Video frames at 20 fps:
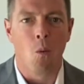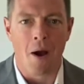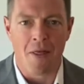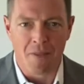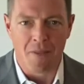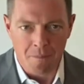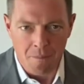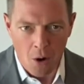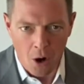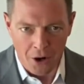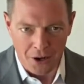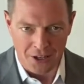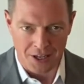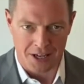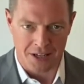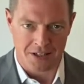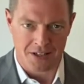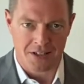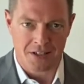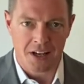When the
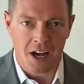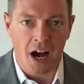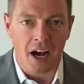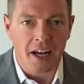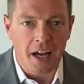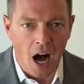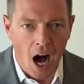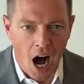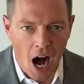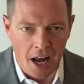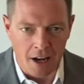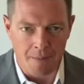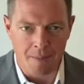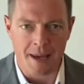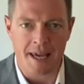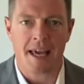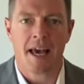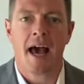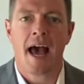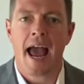markets,
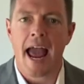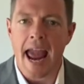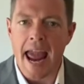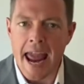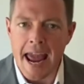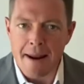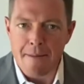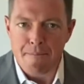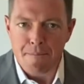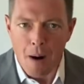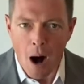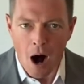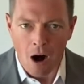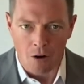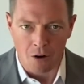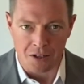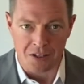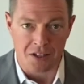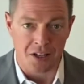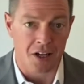economy, and
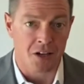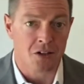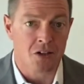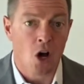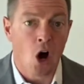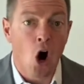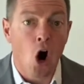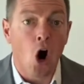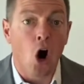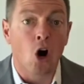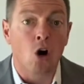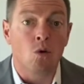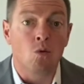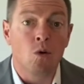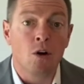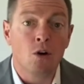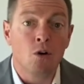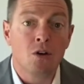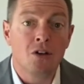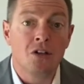politics are
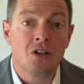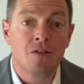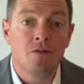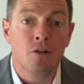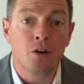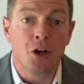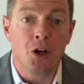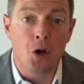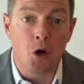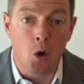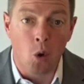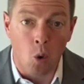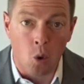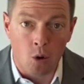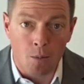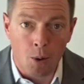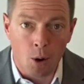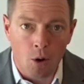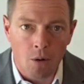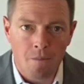relatively
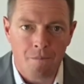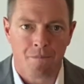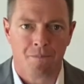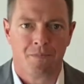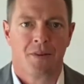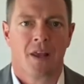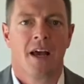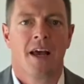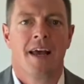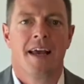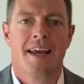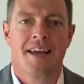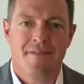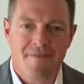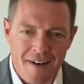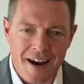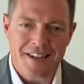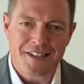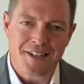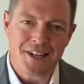normal,
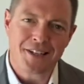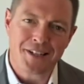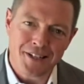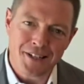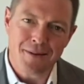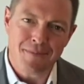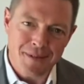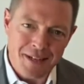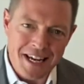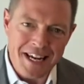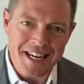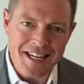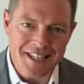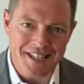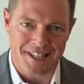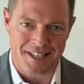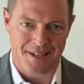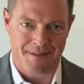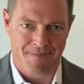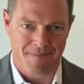investing seems
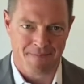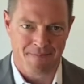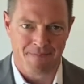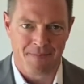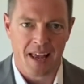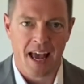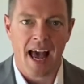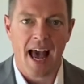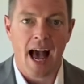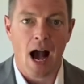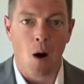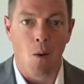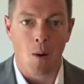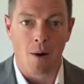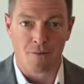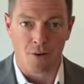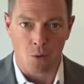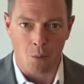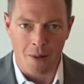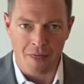easy.
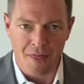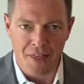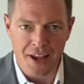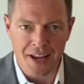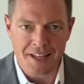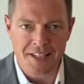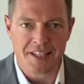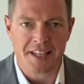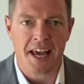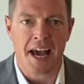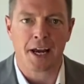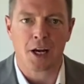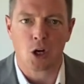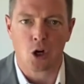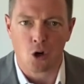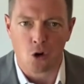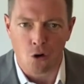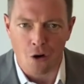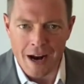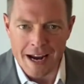However, when things get
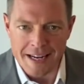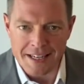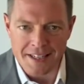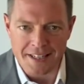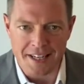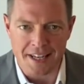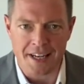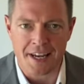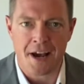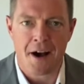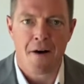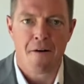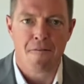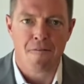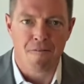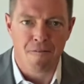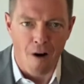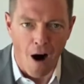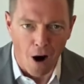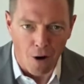crazy,
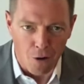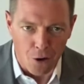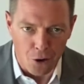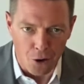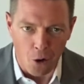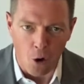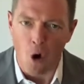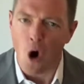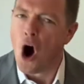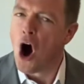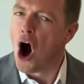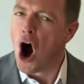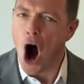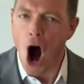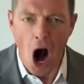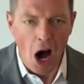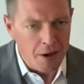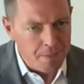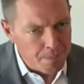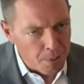volatile,
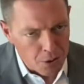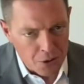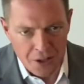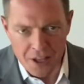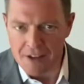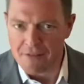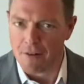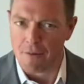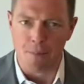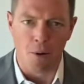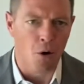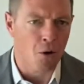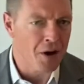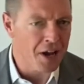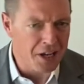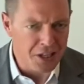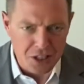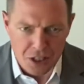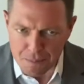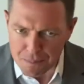unbelievable,
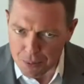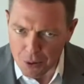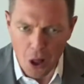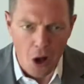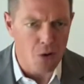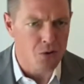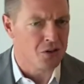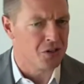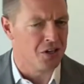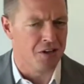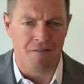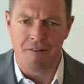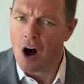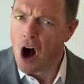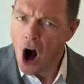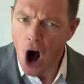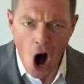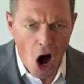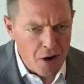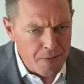explosive,
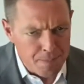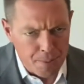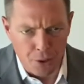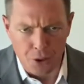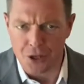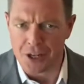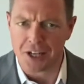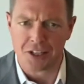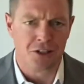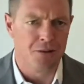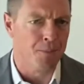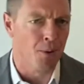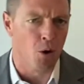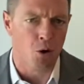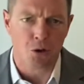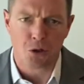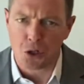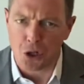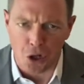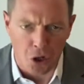
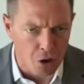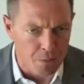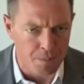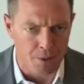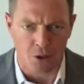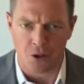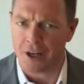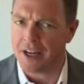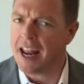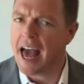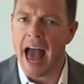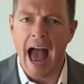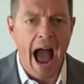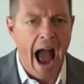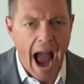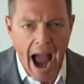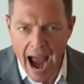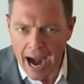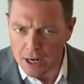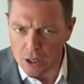unpredictable, turbulent,
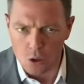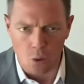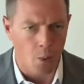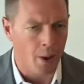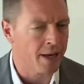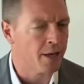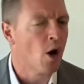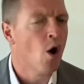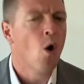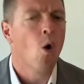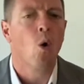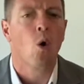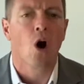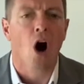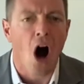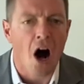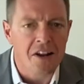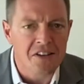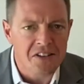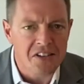harrowing,
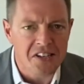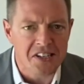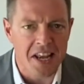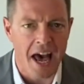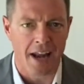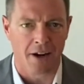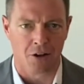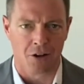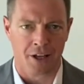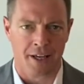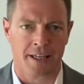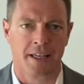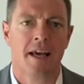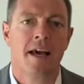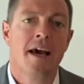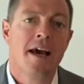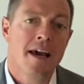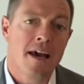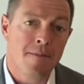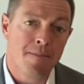or unsettling,
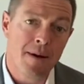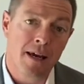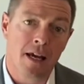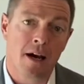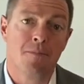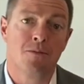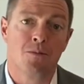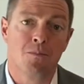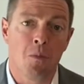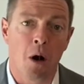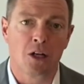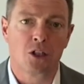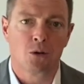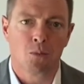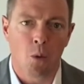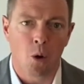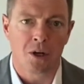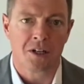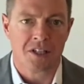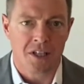it becomes much
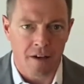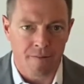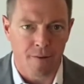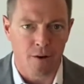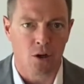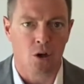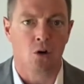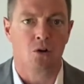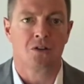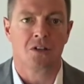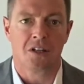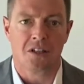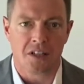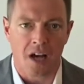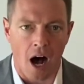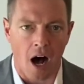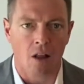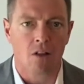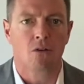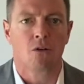more difficult to
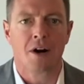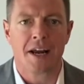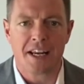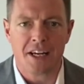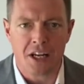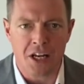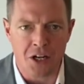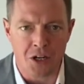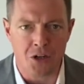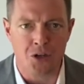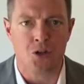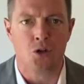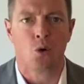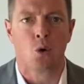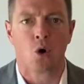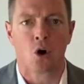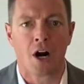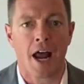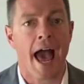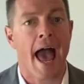tolerate,
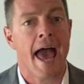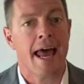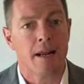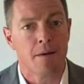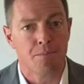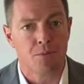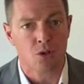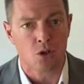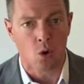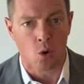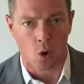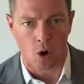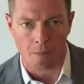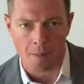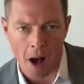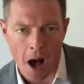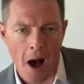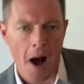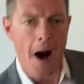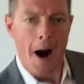endure, and
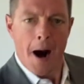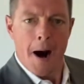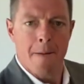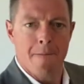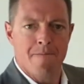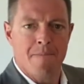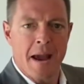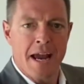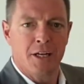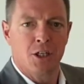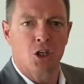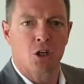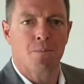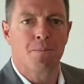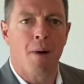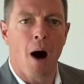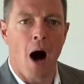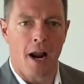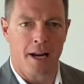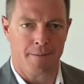absorb a major
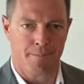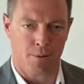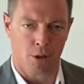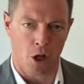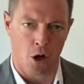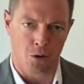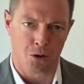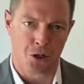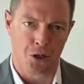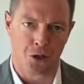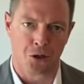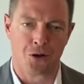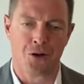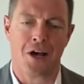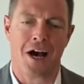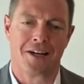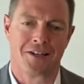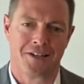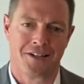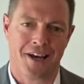body blow to your
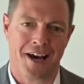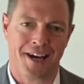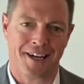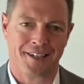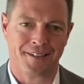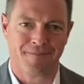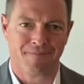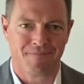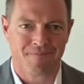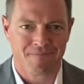nest egg.